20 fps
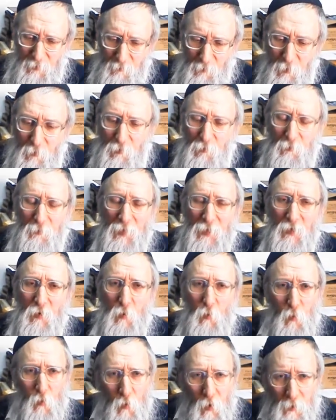we will make
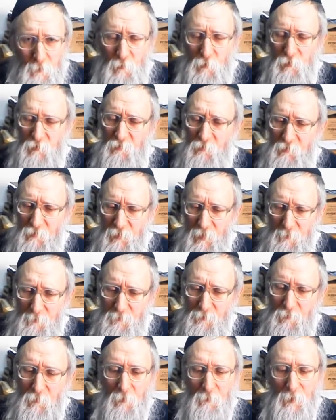one more step,
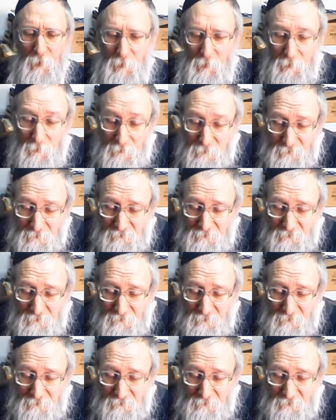or maybe